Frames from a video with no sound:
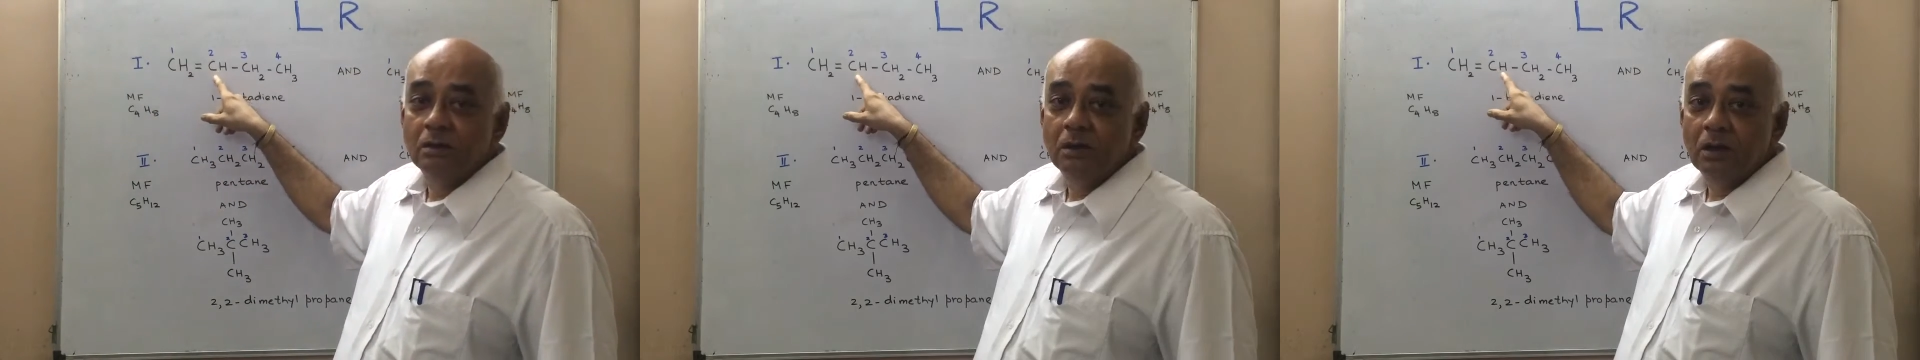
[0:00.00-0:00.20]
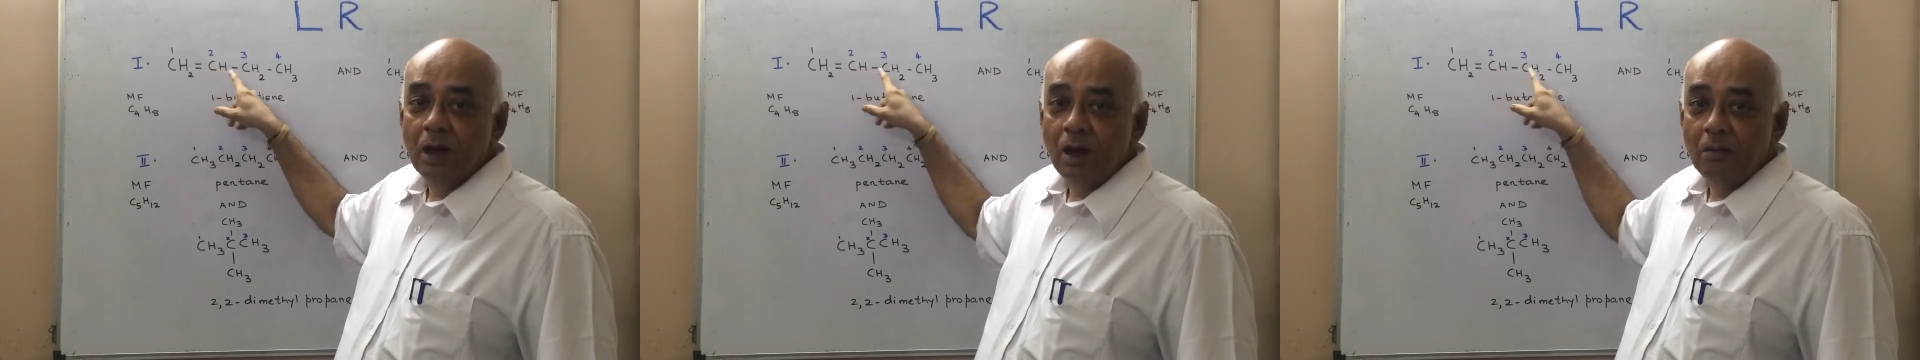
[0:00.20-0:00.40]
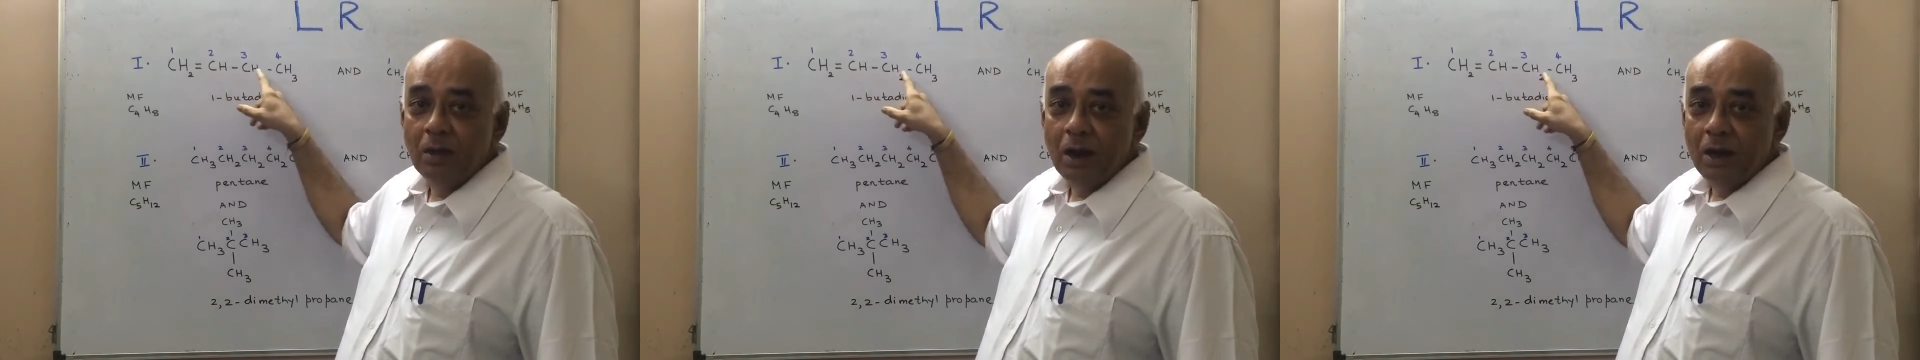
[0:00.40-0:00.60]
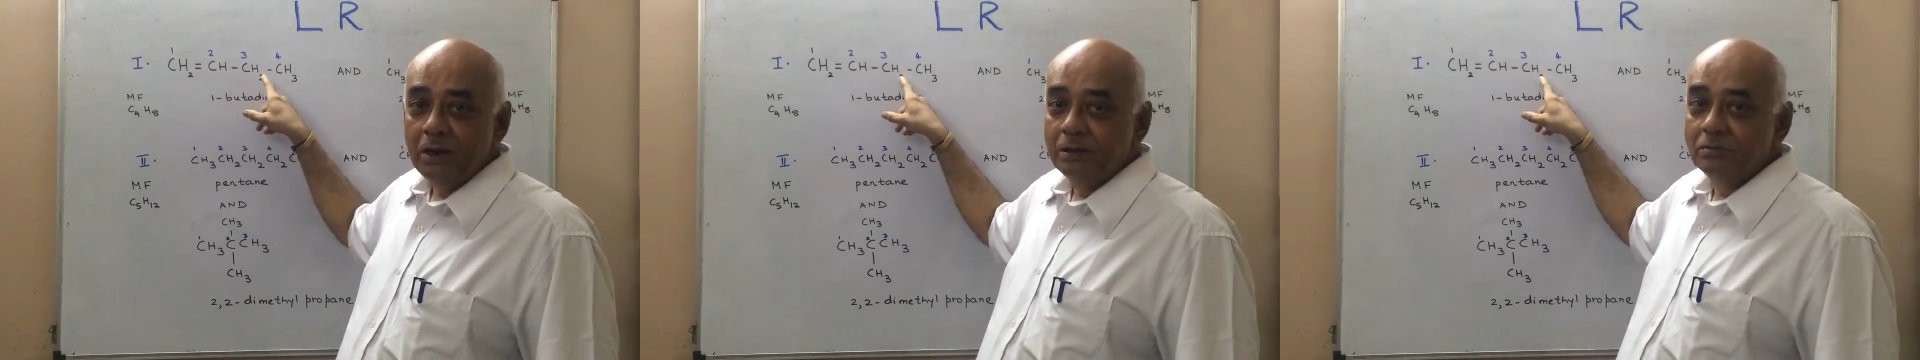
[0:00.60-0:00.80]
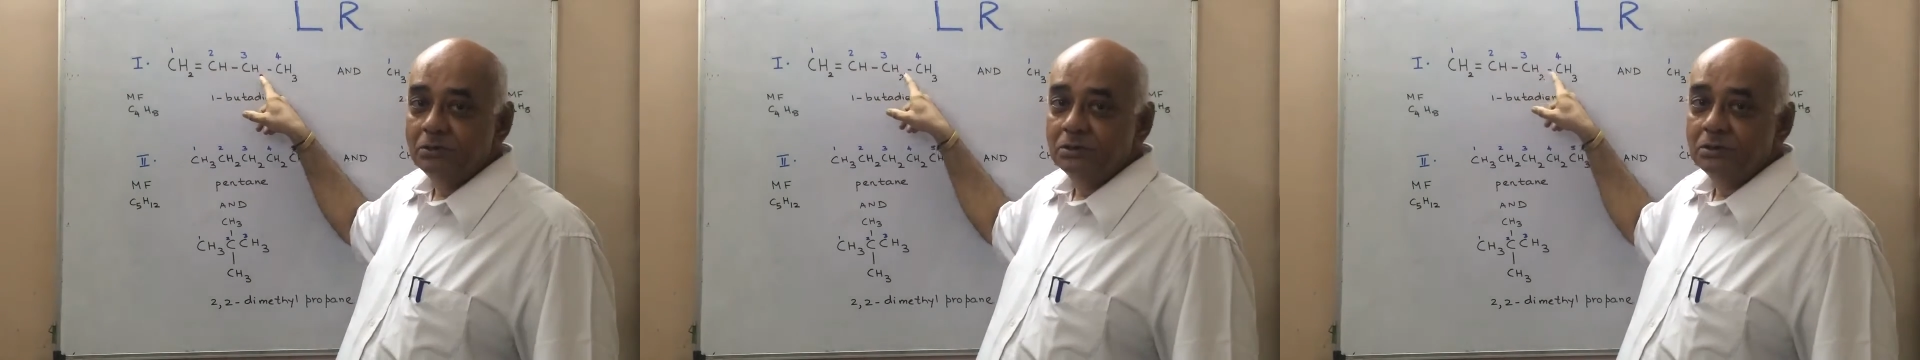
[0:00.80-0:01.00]
the carbon
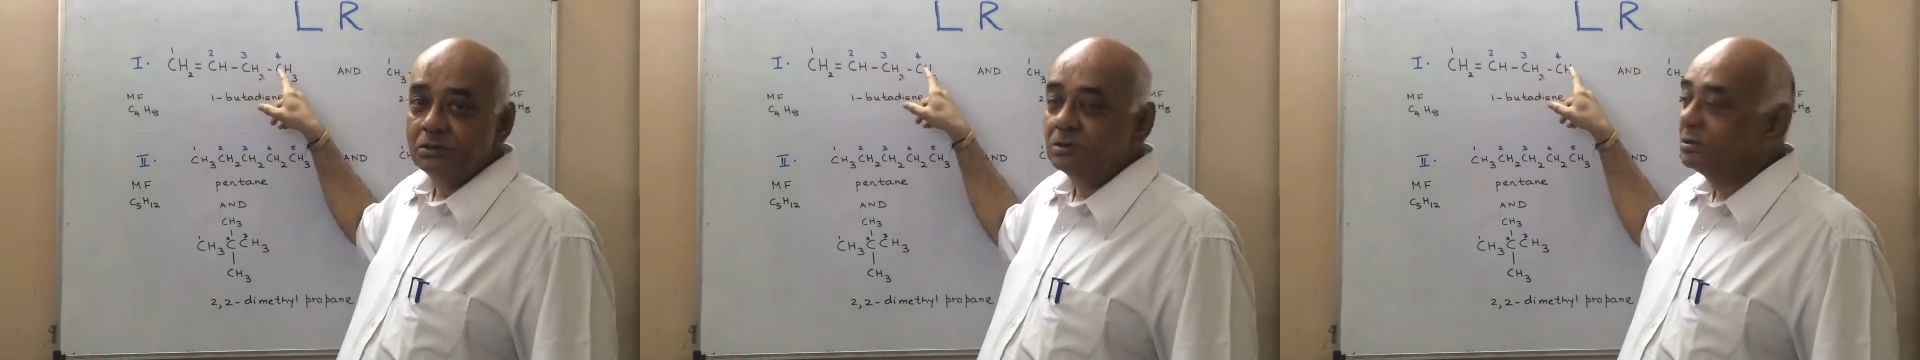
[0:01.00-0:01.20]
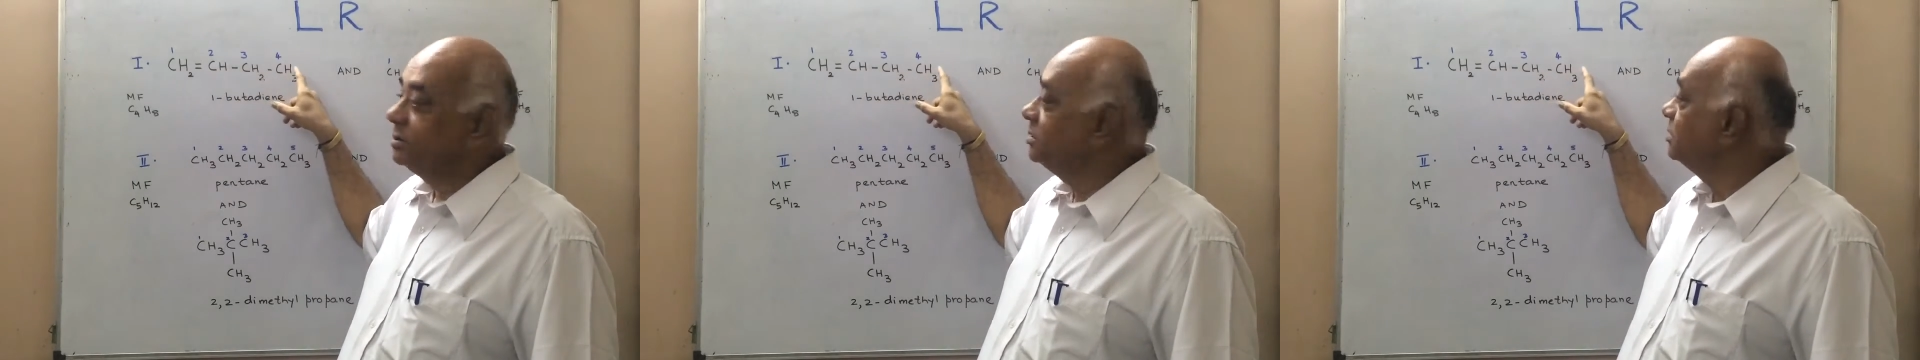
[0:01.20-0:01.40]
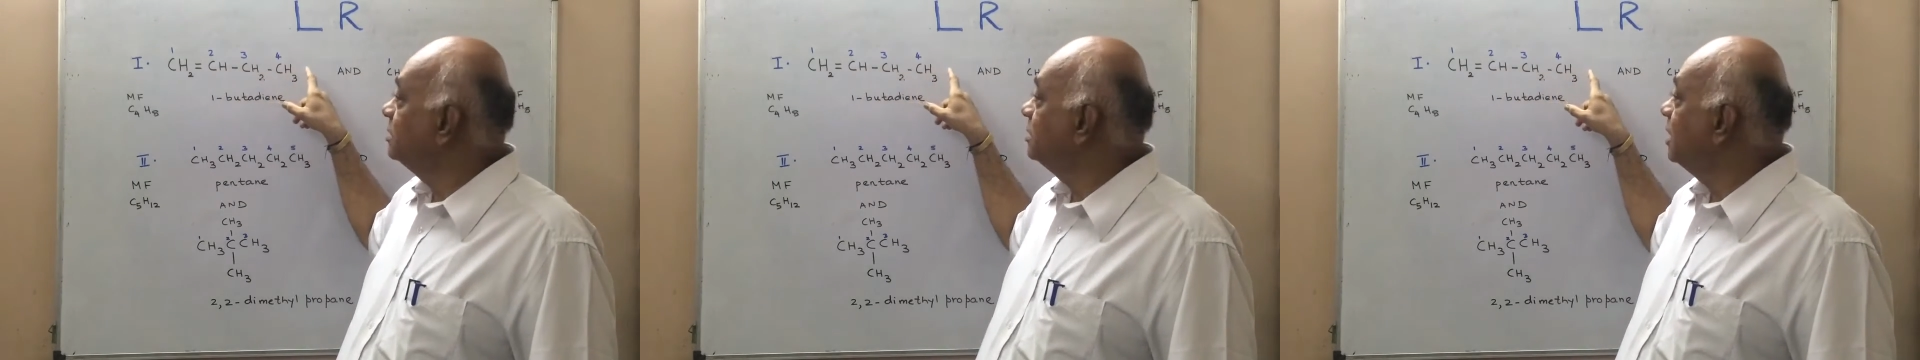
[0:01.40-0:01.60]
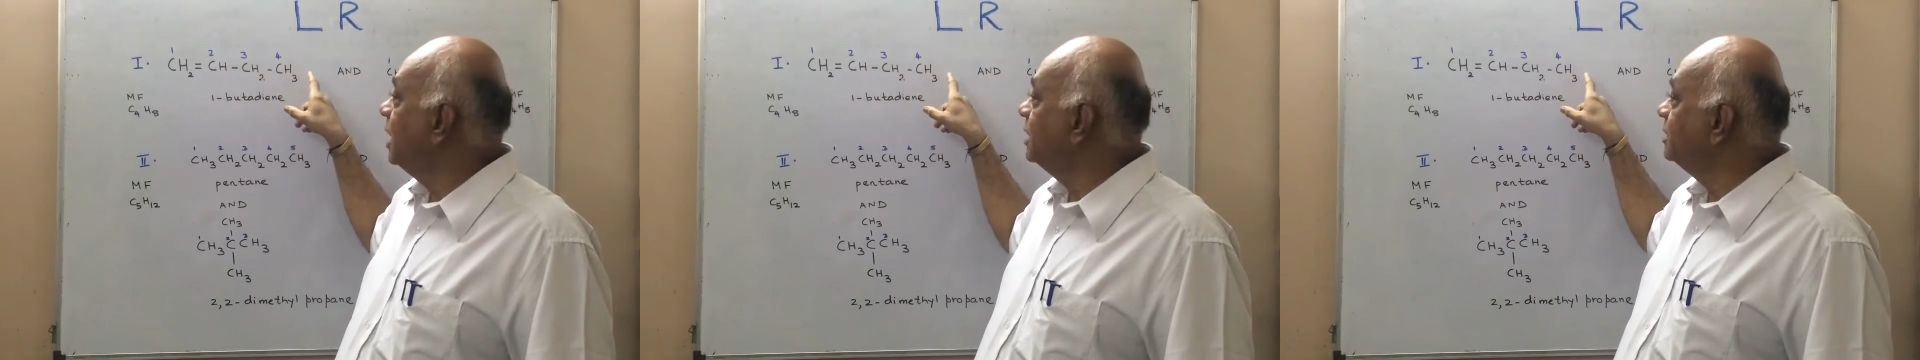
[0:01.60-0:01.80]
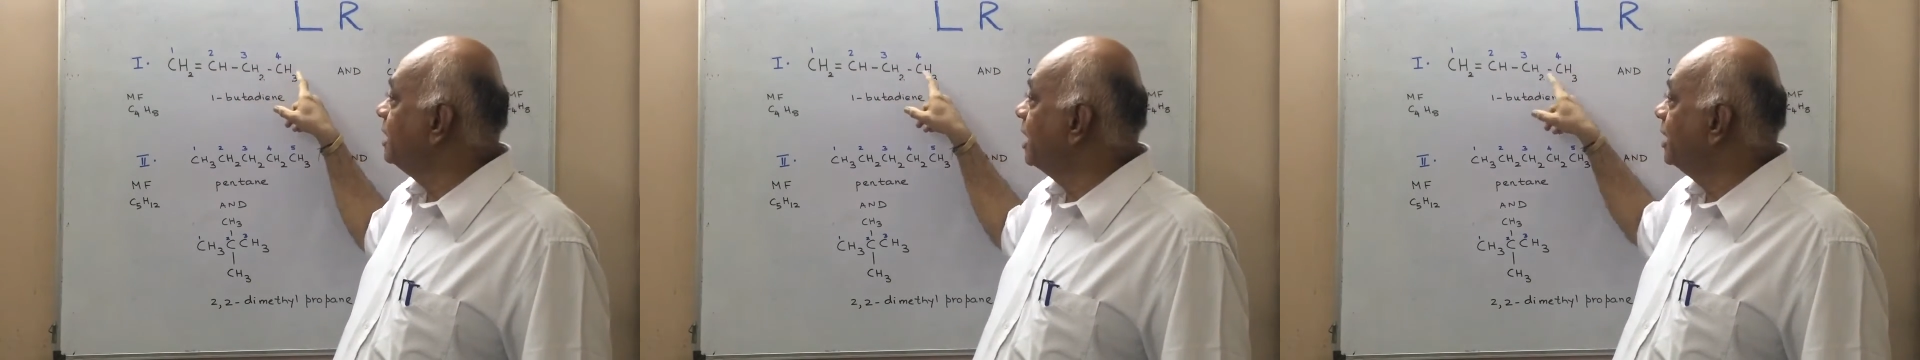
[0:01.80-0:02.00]
atoms and